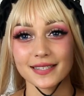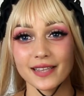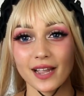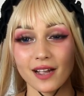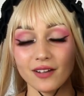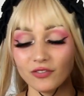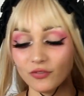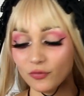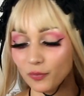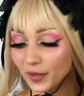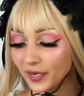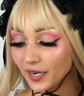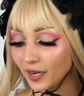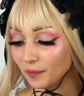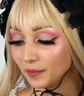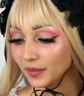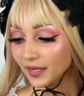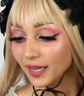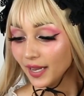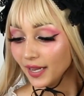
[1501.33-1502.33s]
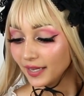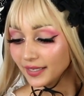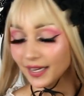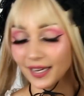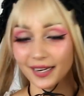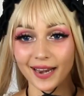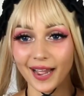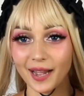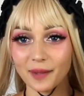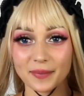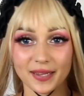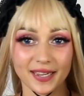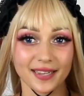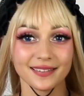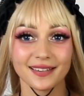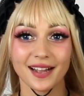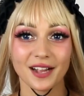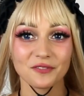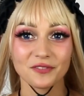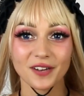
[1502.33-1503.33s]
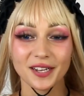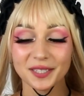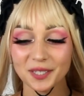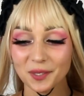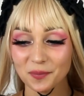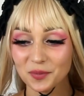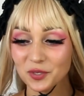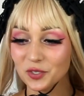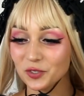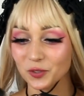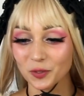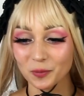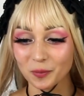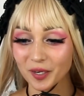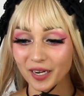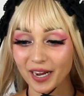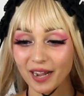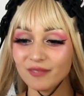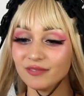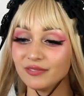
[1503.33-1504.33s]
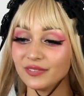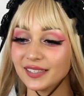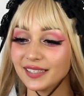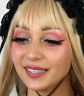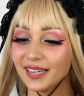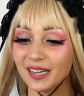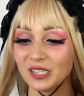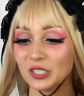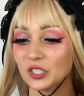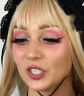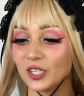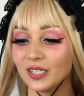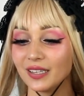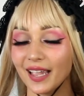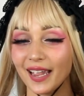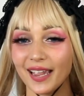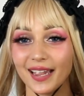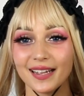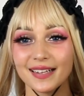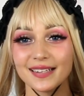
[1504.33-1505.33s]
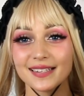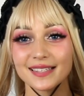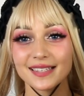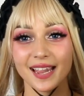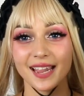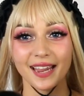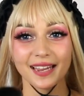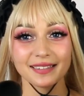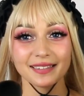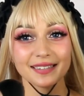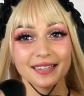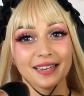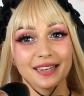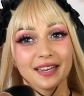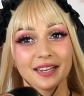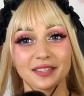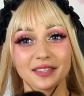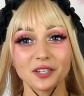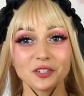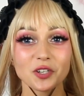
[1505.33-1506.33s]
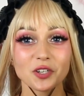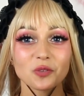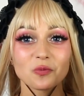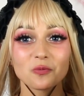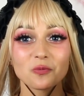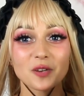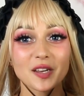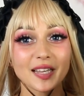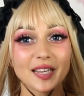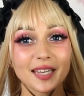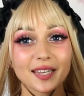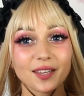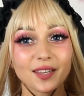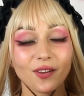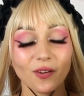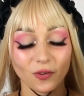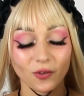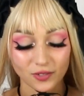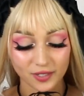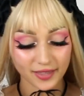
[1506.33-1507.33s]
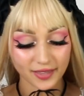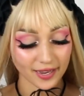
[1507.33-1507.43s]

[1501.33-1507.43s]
stuff. But um, yeah, nah man, I find them super comfy and chill as and they're just really cute.